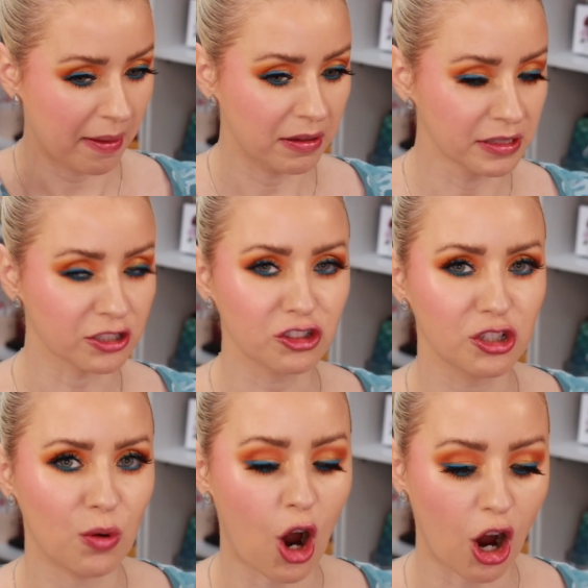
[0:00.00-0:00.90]
a little
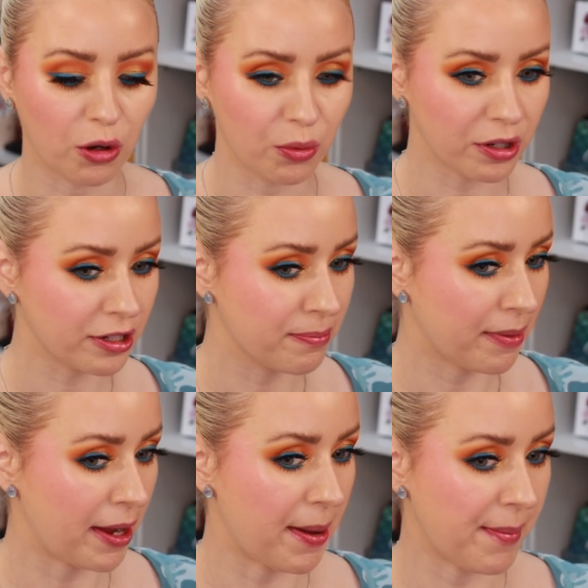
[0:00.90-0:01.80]
too awkward,
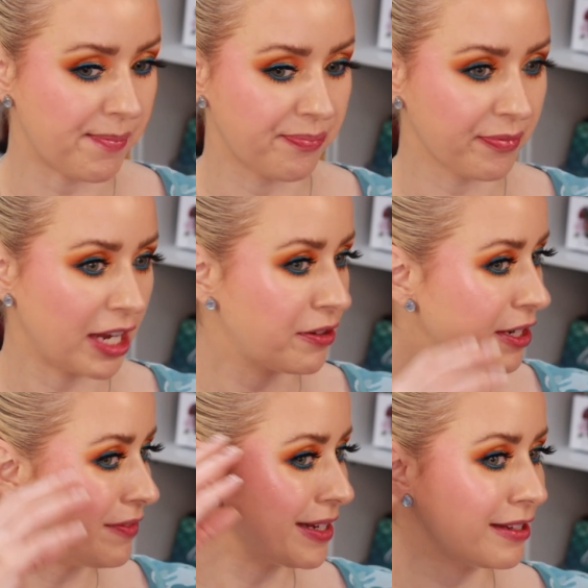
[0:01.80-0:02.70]
but you can
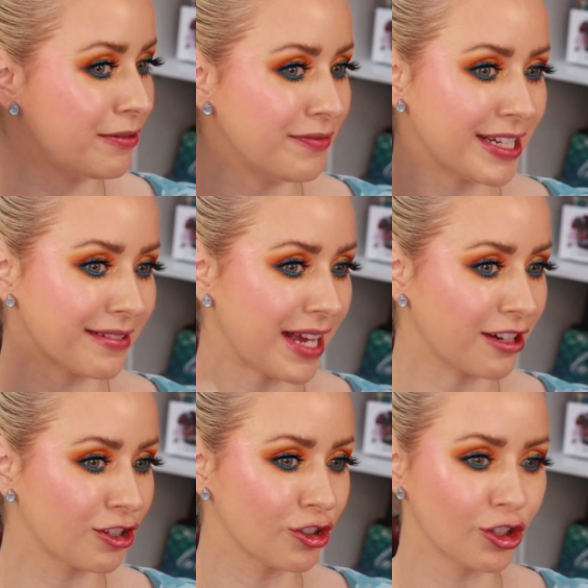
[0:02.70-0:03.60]
even you even get
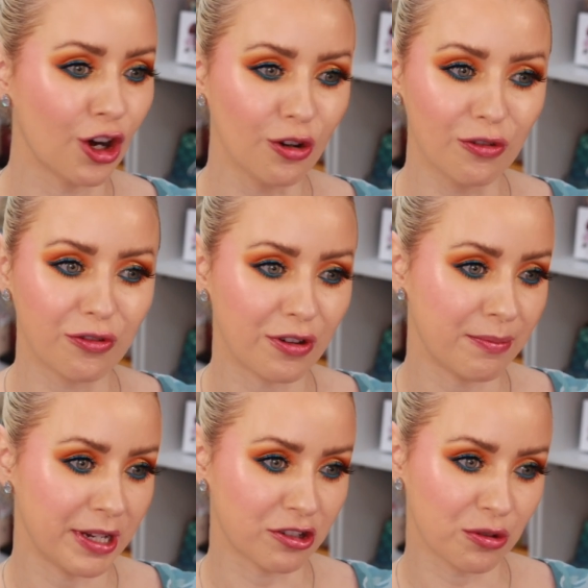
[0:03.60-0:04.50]
that glow from
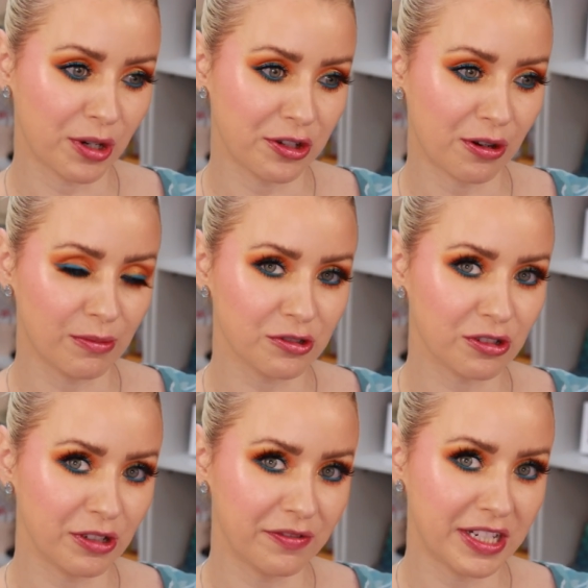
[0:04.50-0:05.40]
it to where you almost
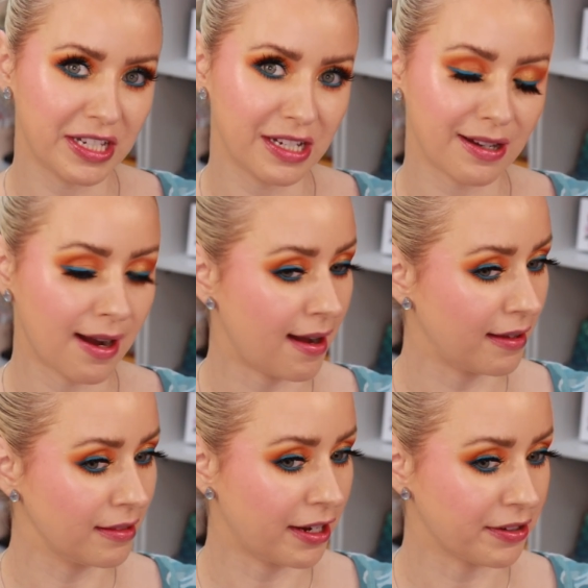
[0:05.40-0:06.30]
don't even need a
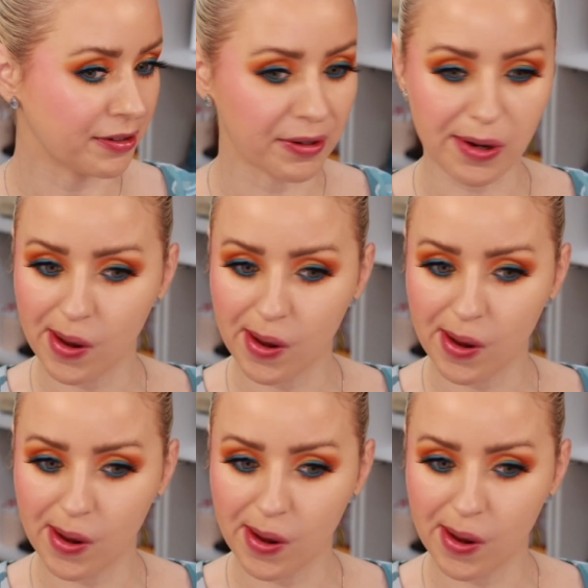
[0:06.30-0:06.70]
highlighter.